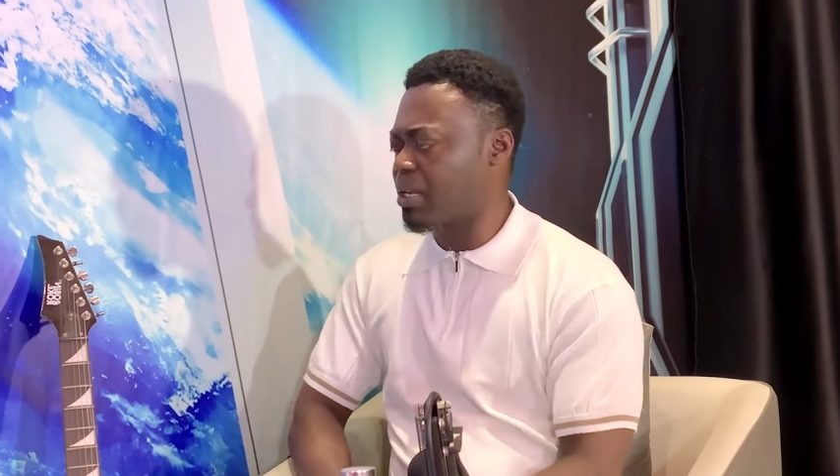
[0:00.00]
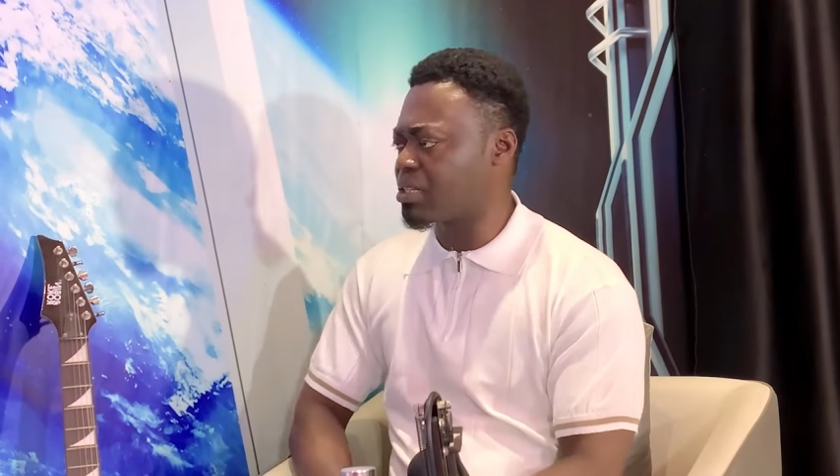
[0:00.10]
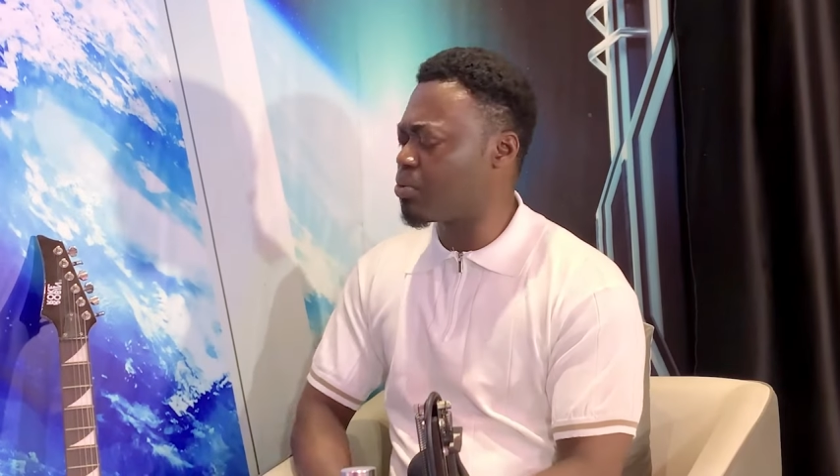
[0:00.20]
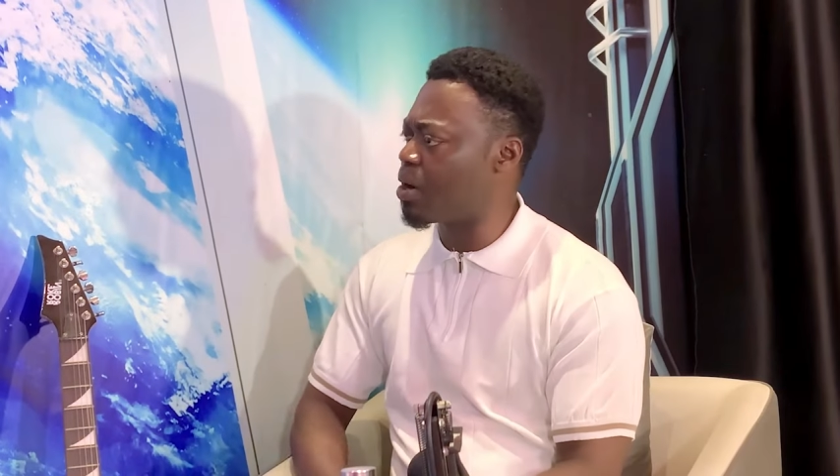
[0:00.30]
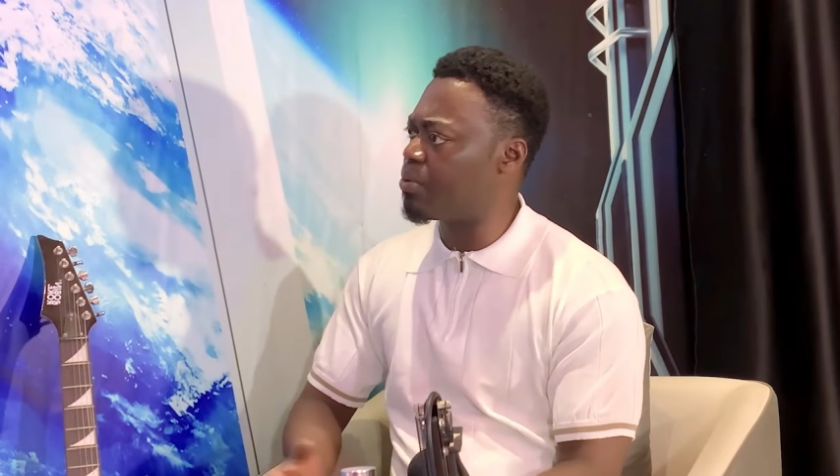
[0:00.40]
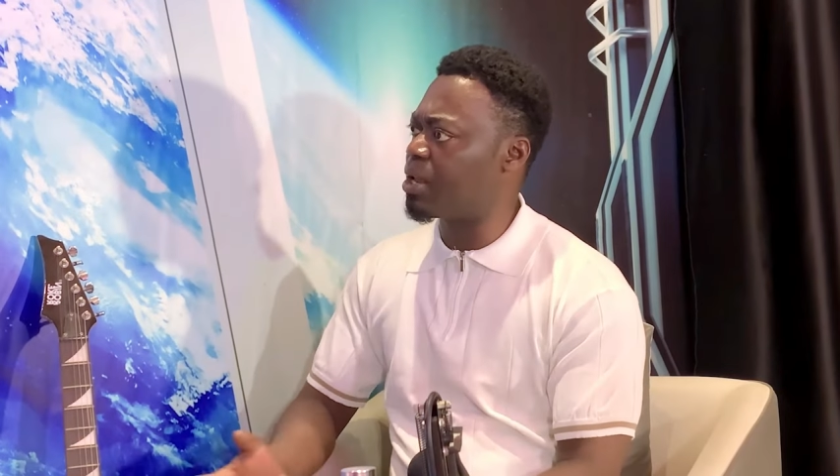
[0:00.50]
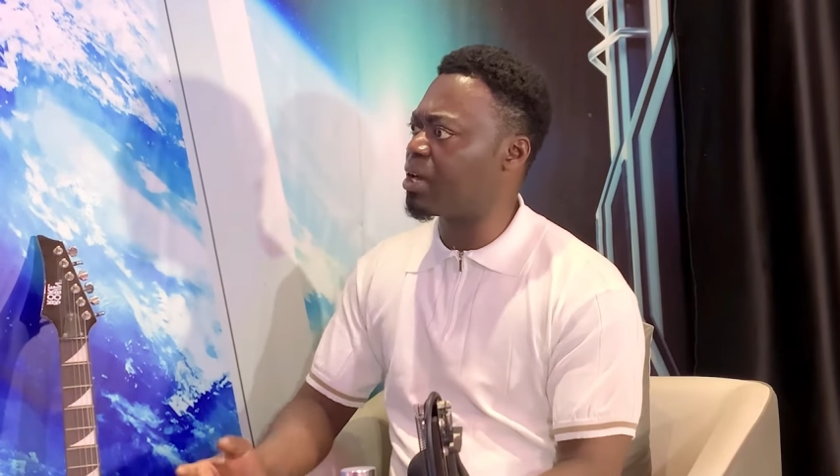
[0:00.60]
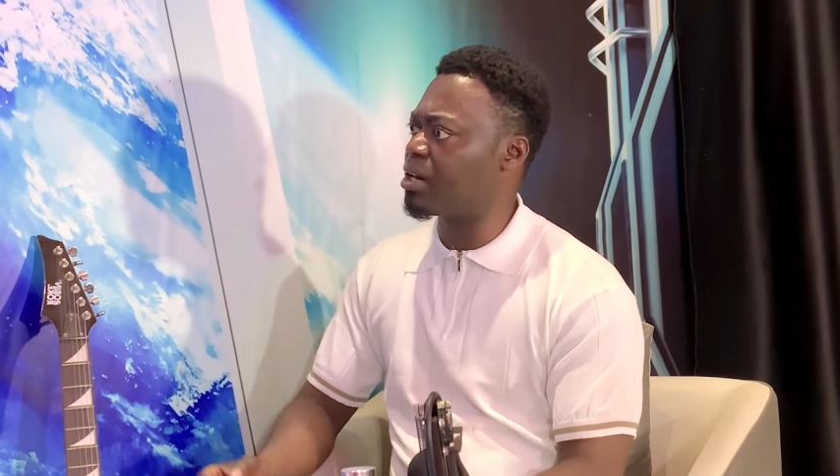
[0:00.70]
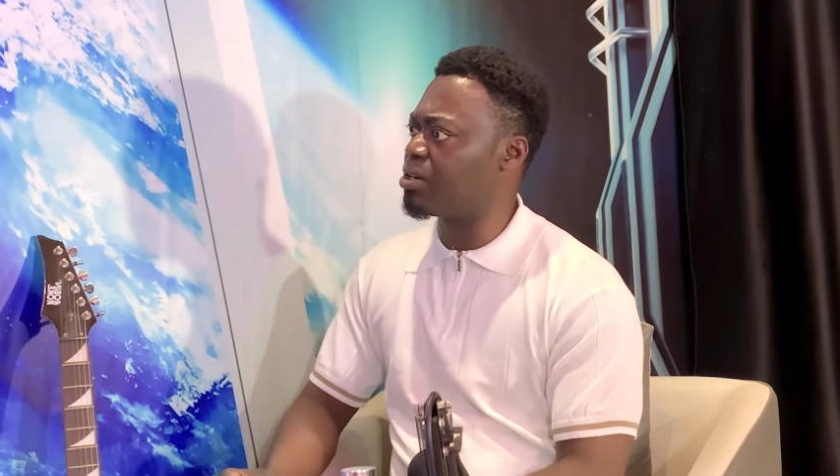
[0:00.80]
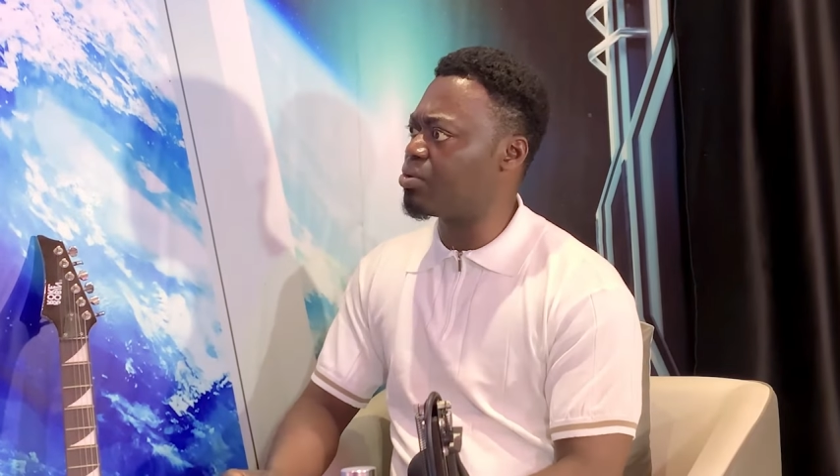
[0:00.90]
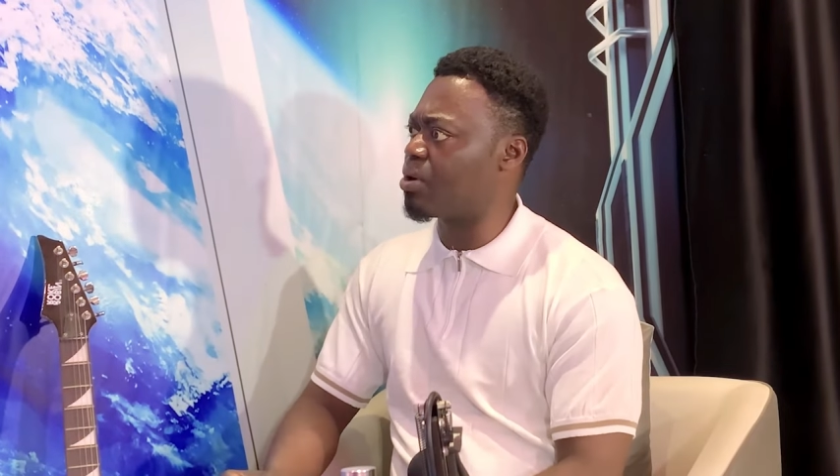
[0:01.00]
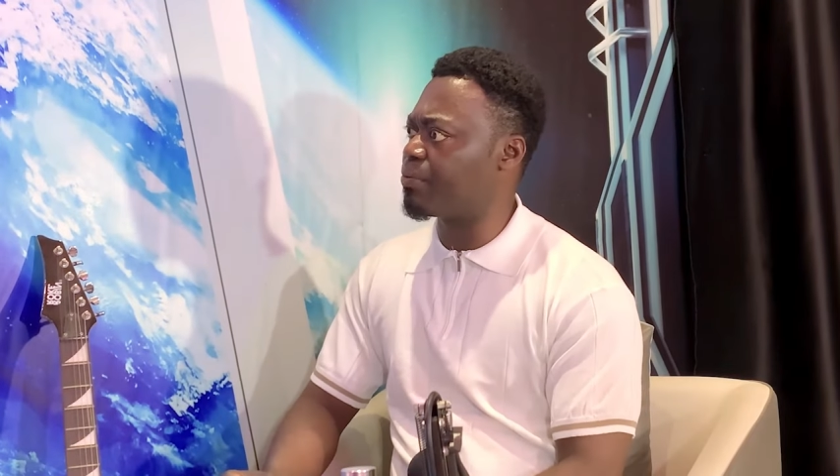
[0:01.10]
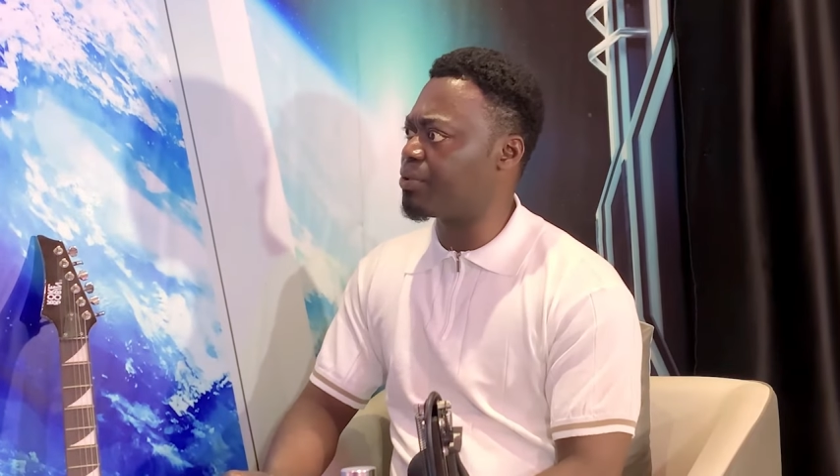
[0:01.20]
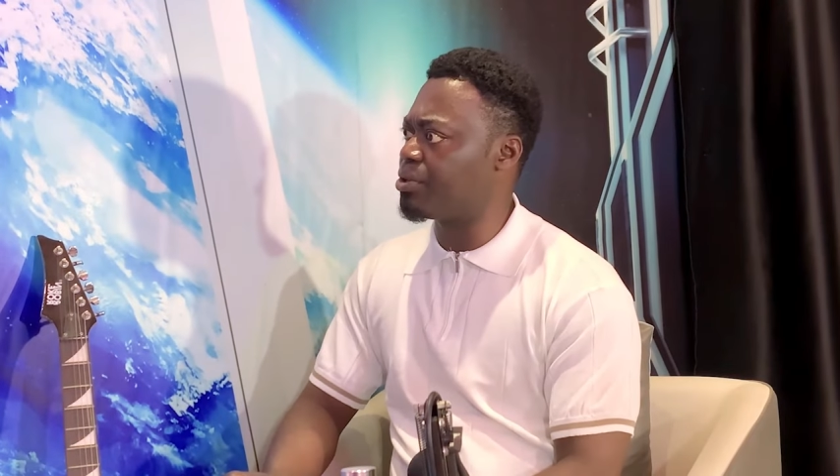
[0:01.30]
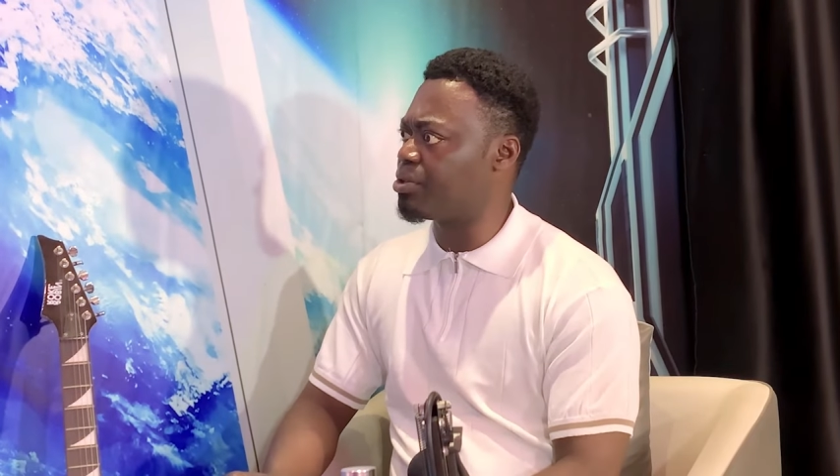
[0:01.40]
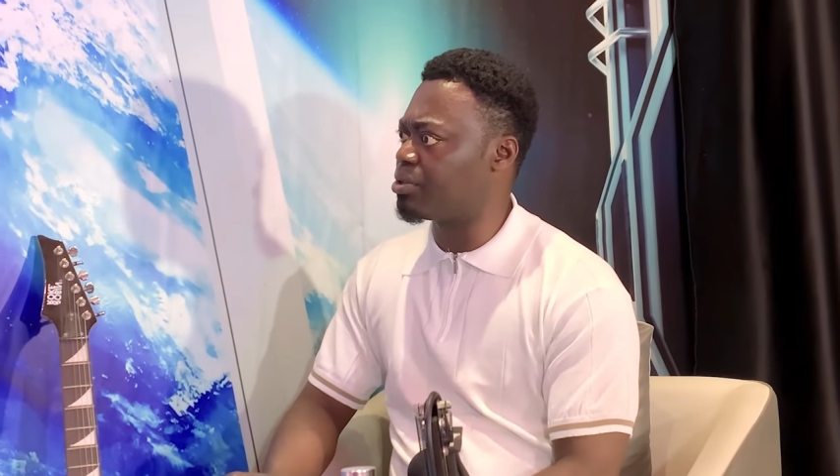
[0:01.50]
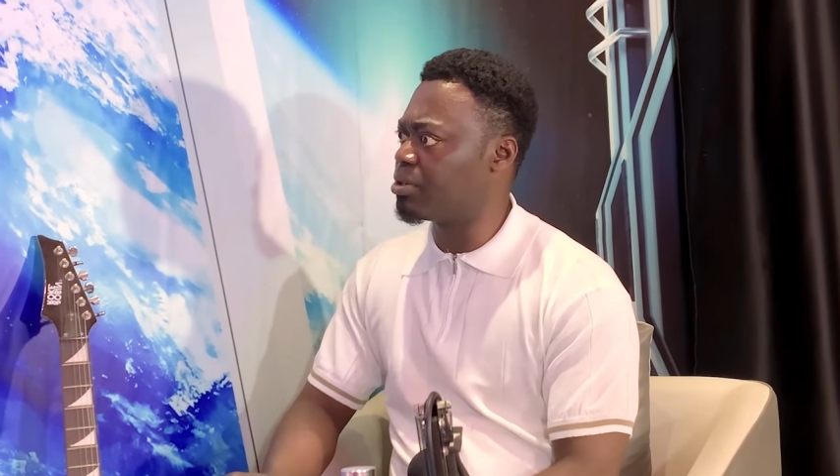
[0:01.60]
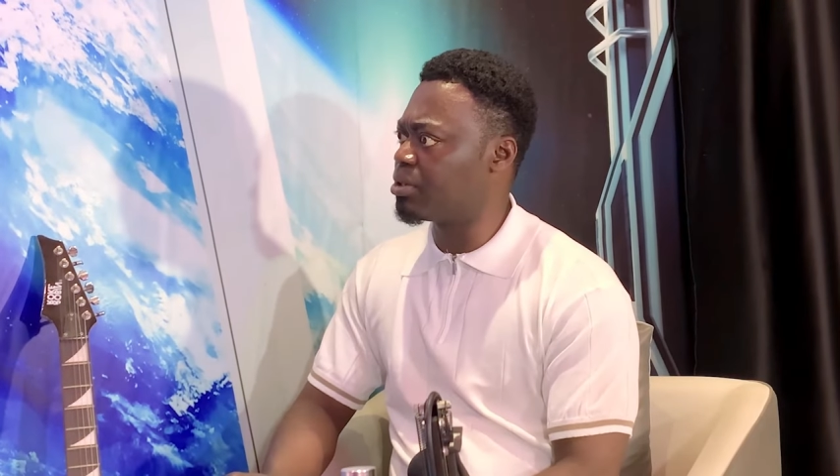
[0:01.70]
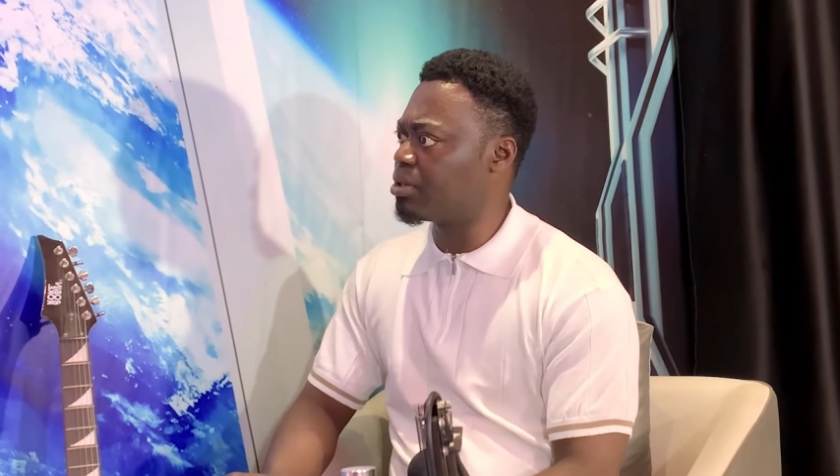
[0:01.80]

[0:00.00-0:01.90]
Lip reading: I said, why would I get a new one for you?